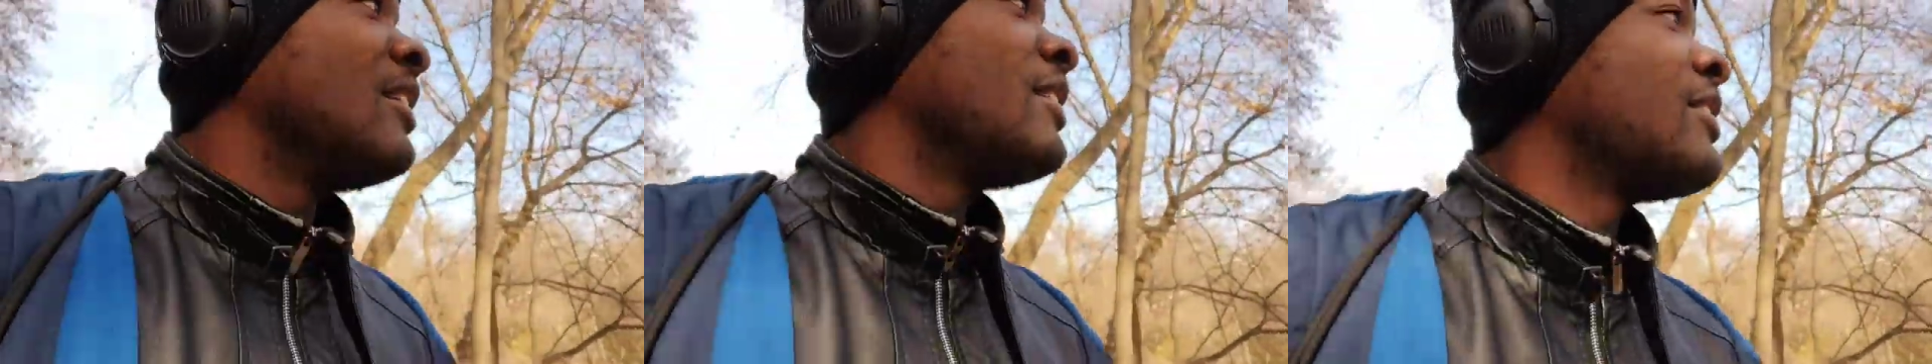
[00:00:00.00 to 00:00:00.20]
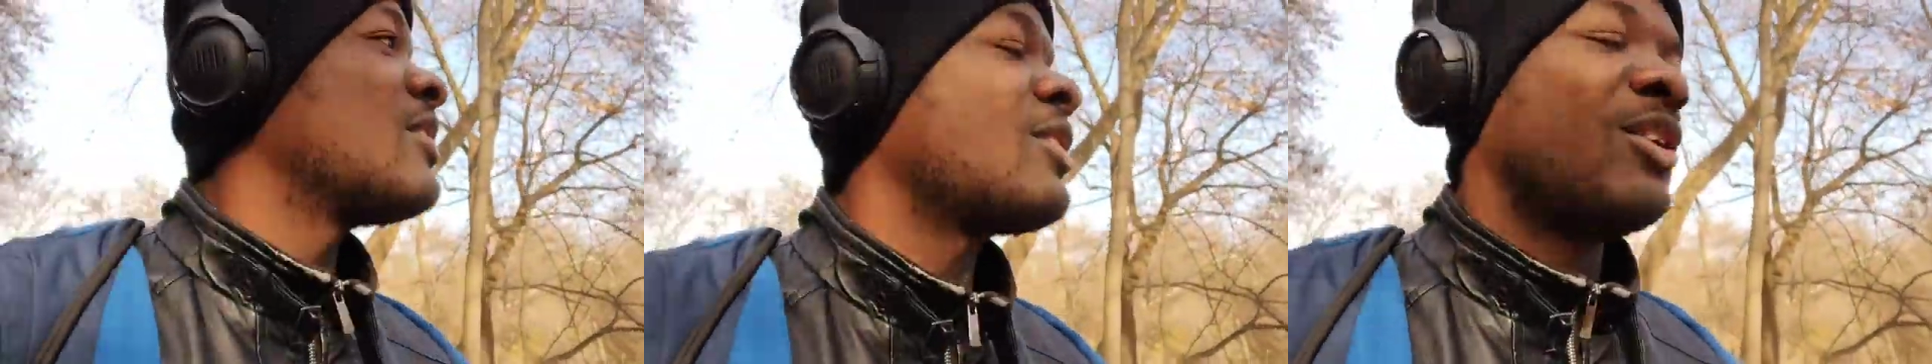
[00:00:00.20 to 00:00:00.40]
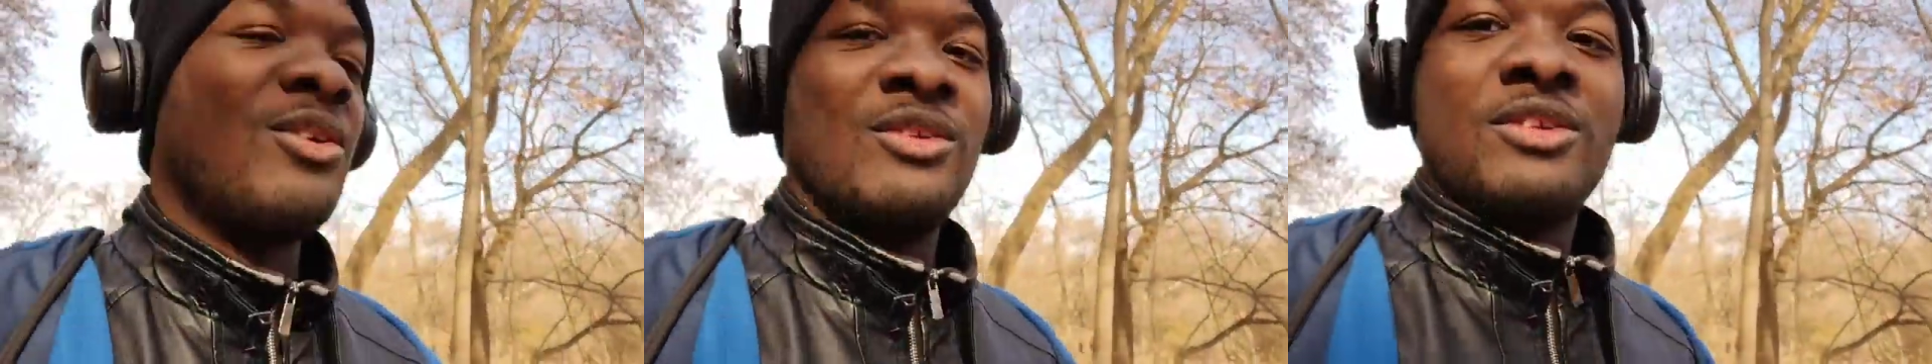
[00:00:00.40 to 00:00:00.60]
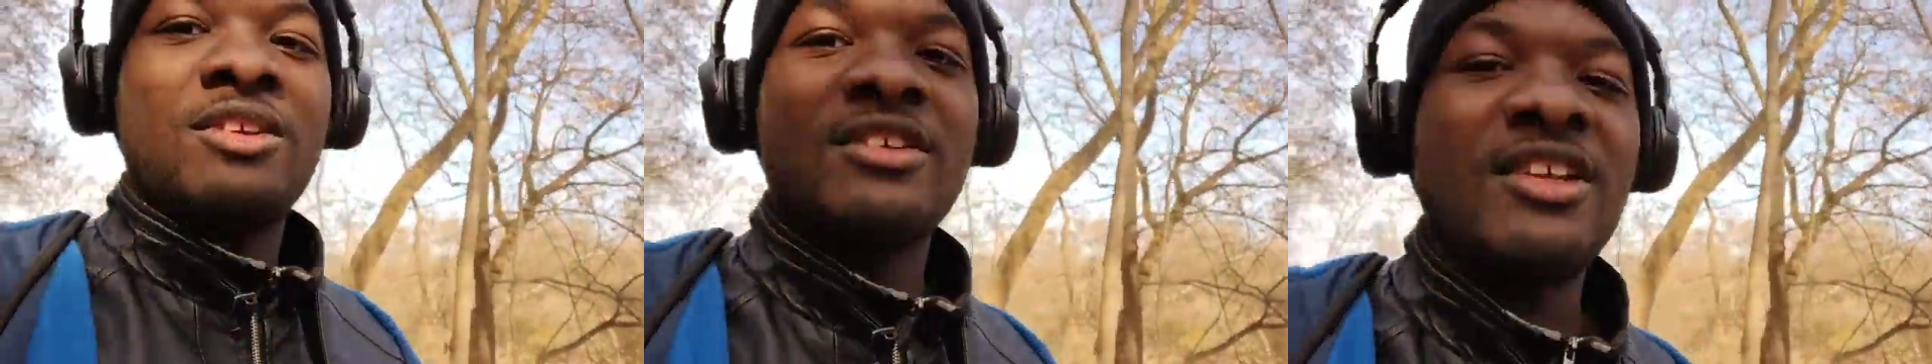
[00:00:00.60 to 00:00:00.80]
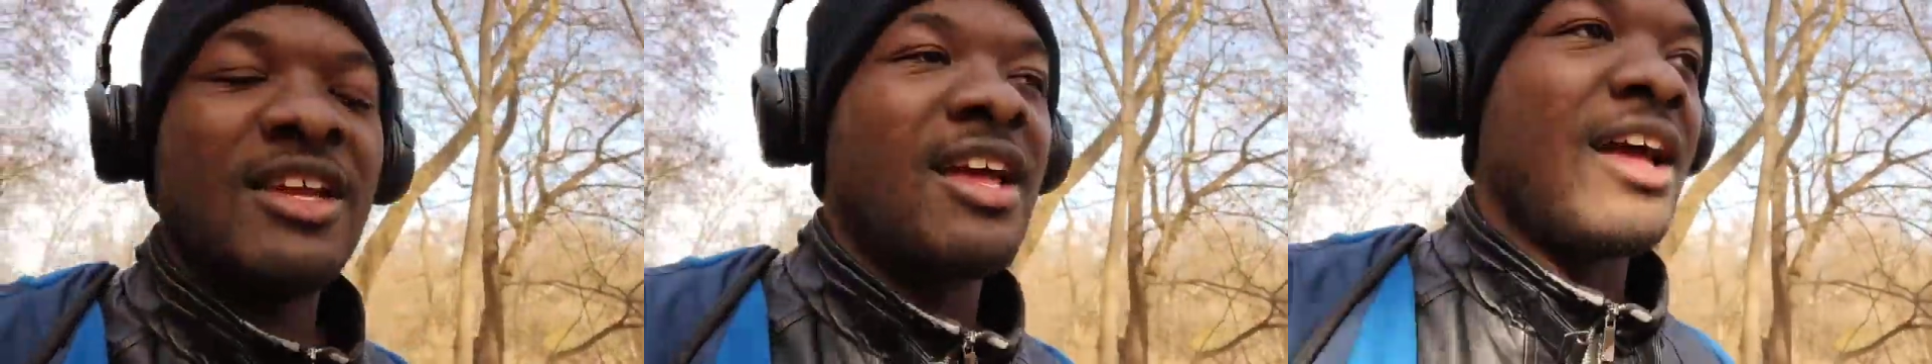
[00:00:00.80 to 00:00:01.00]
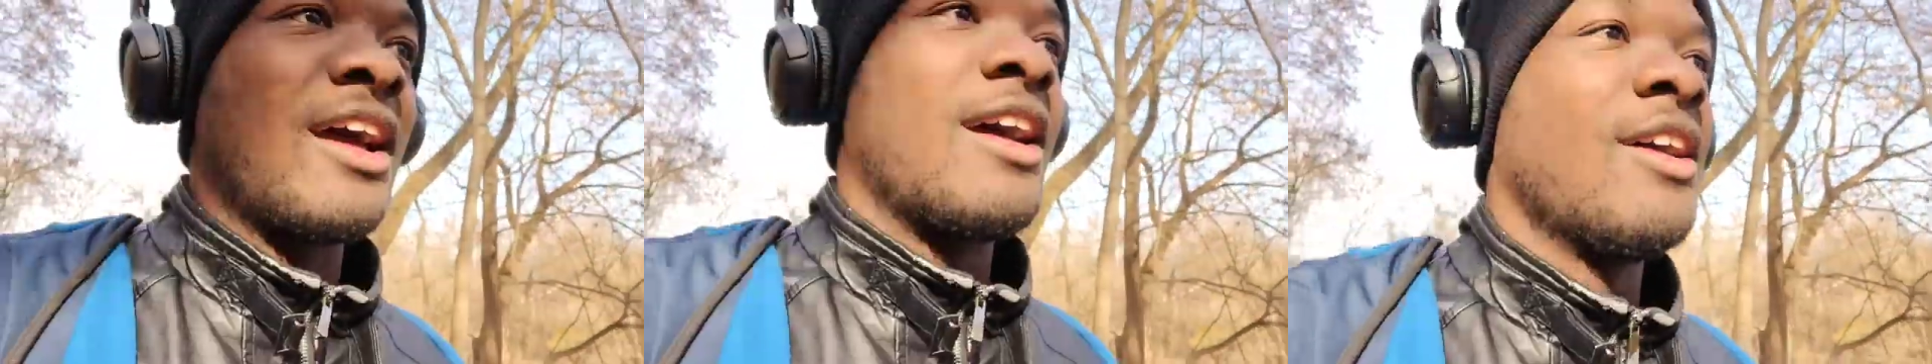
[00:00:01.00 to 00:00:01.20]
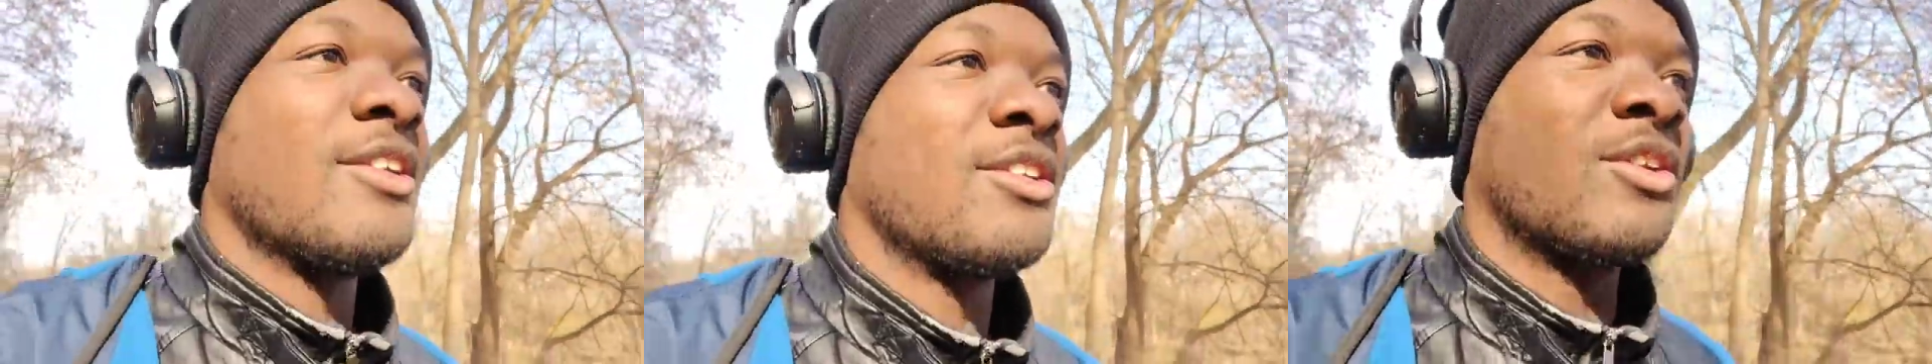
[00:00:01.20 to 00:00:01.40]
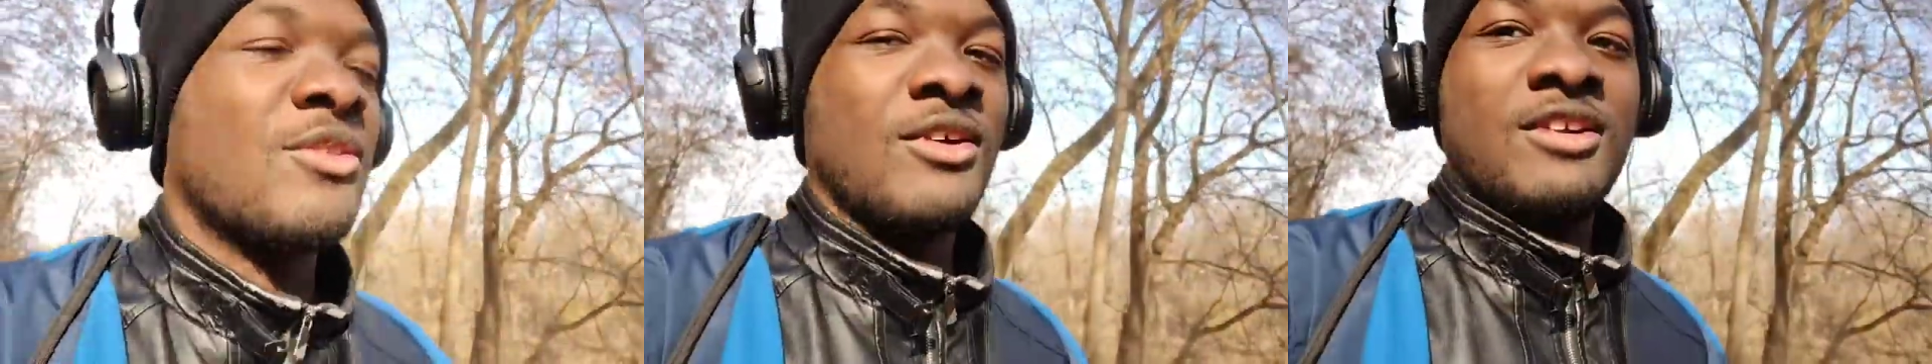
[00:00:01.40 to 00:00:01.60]
So, there's, like, a
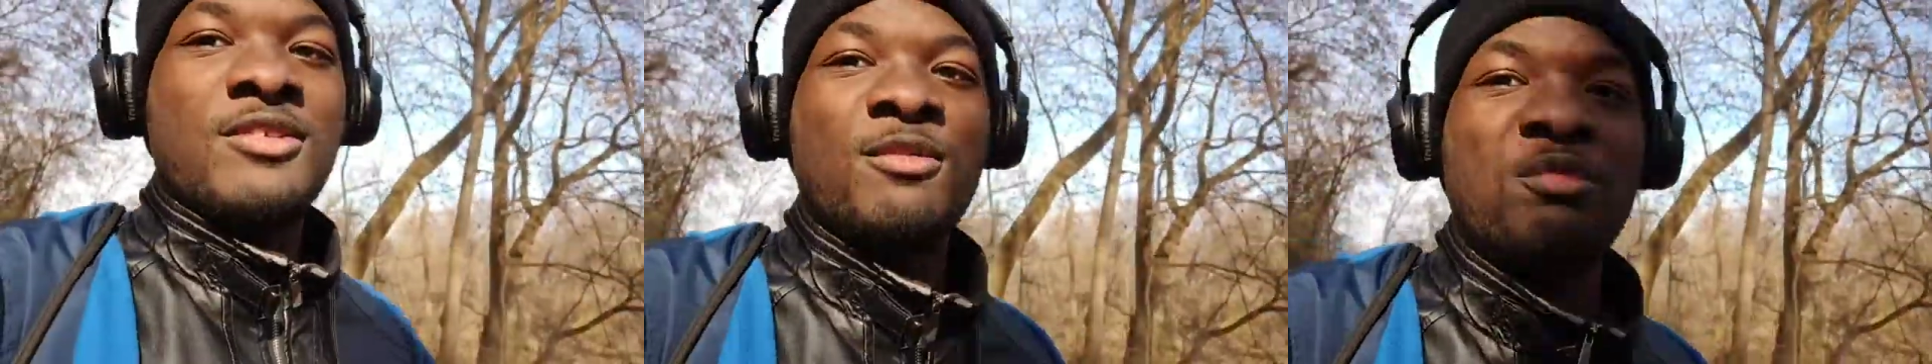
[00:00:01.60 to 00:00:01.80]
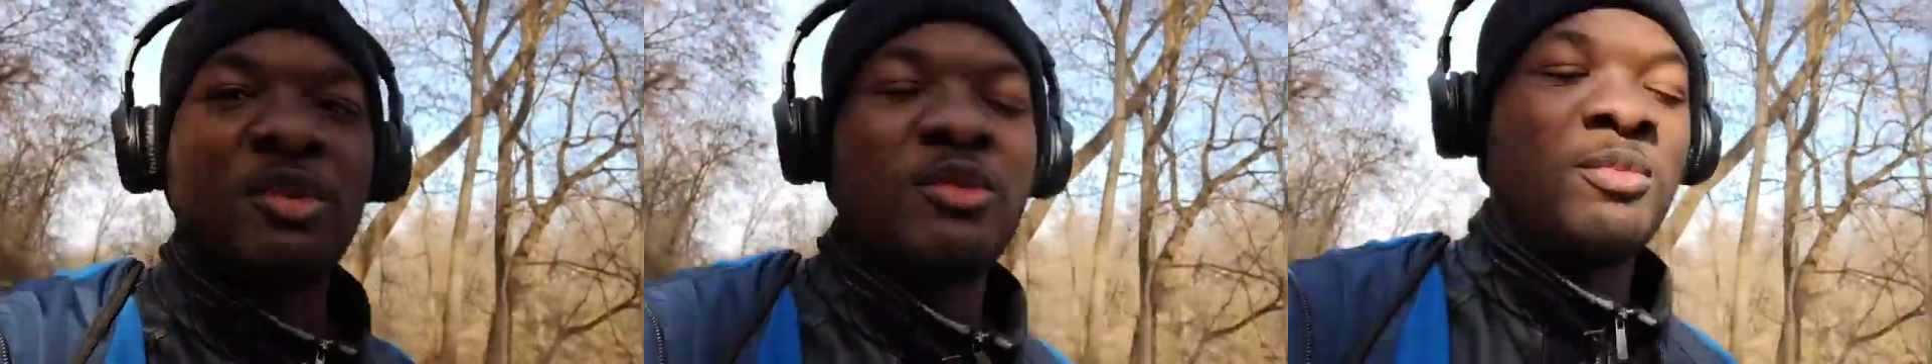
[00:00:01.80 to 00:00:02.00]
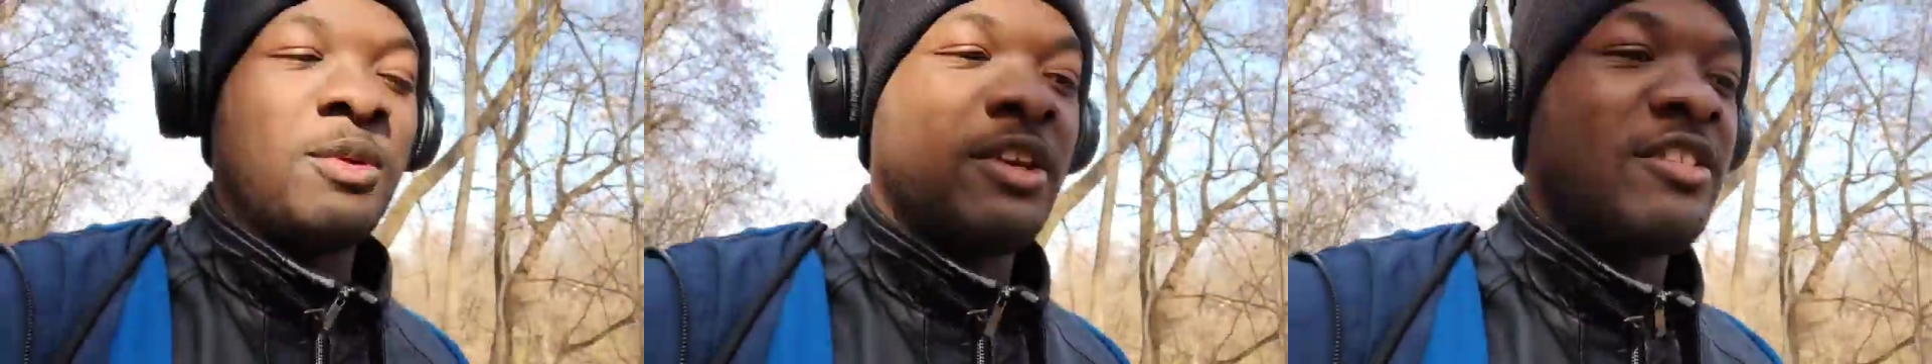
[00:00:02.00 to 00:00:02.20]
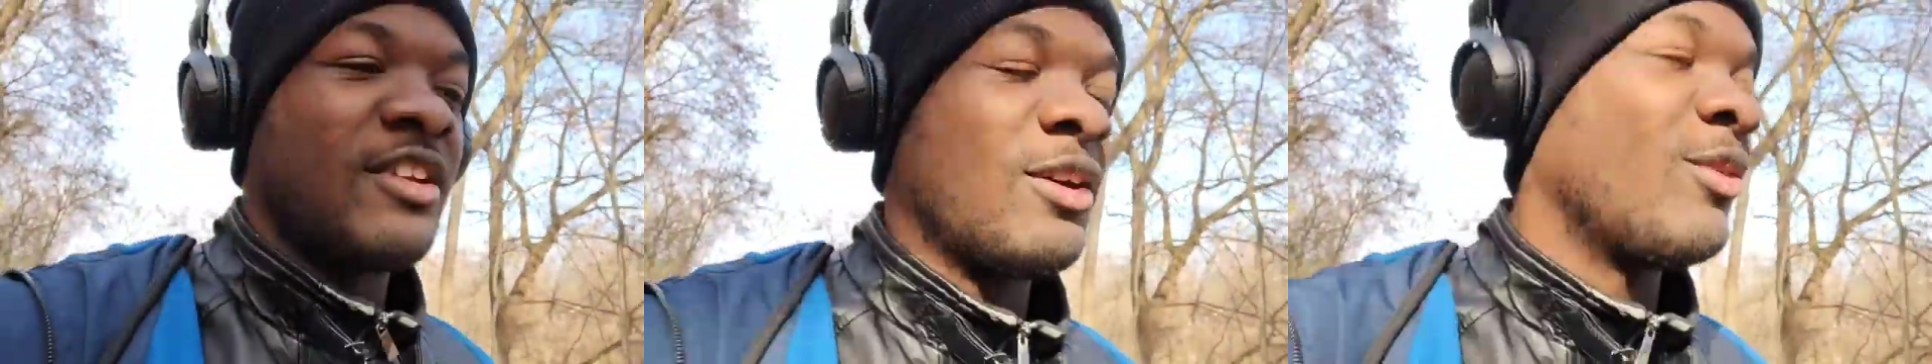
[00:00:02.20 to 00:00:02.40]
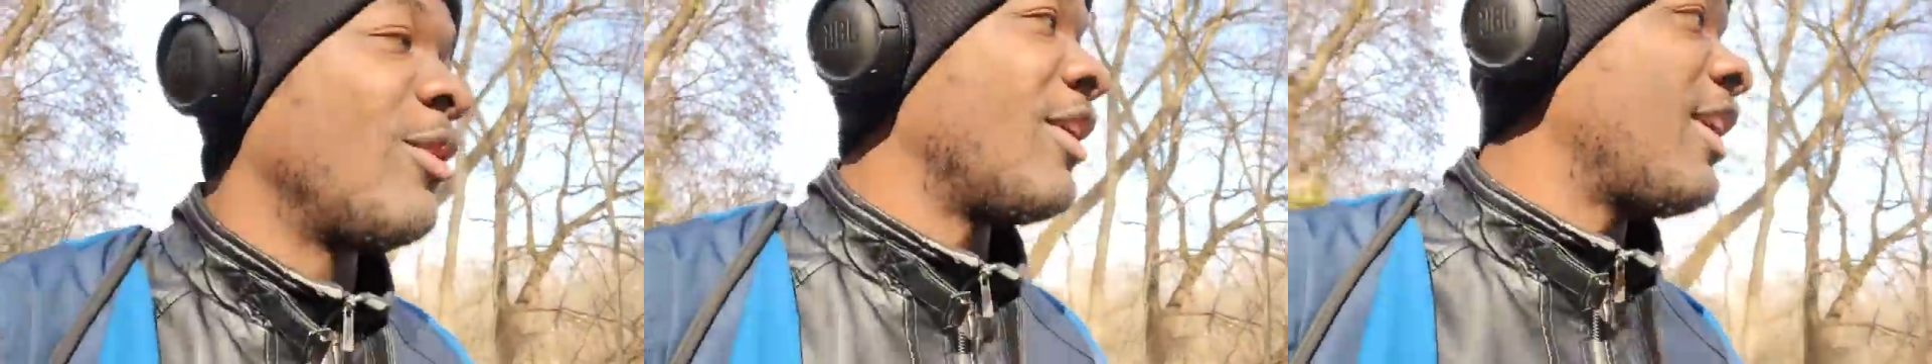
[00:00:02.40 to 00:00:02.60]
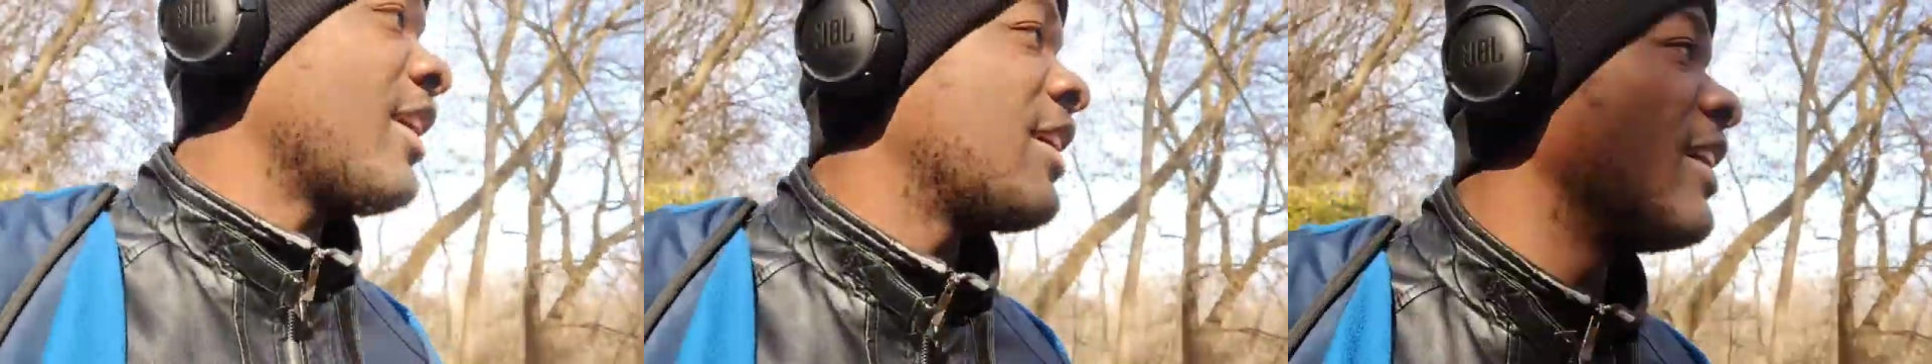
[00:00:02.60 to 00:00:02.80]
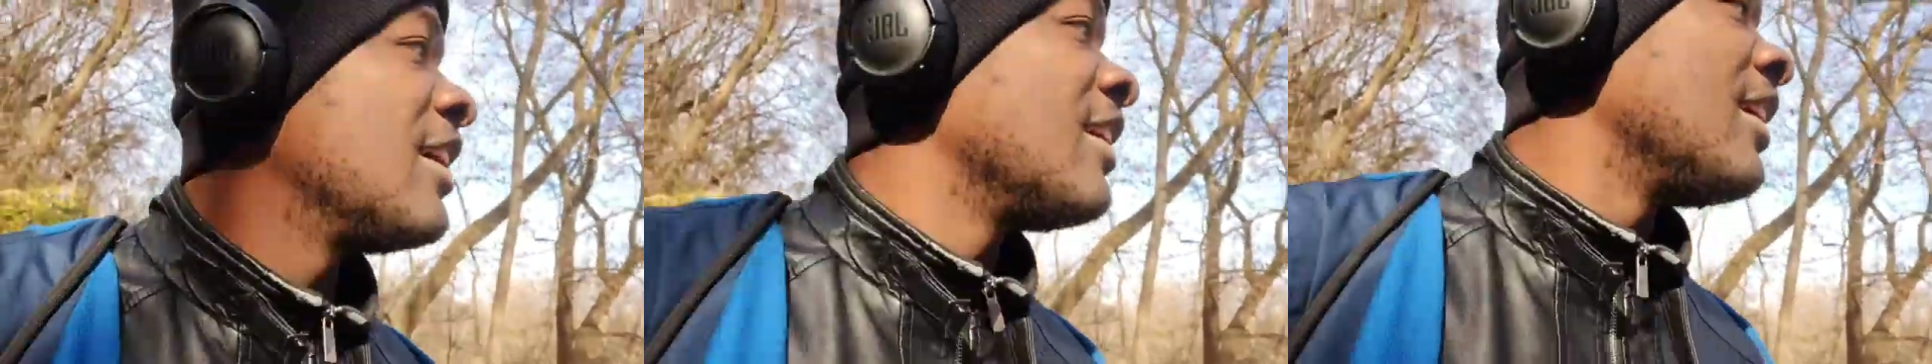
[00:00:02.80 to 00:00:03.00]
house across from this place I walk.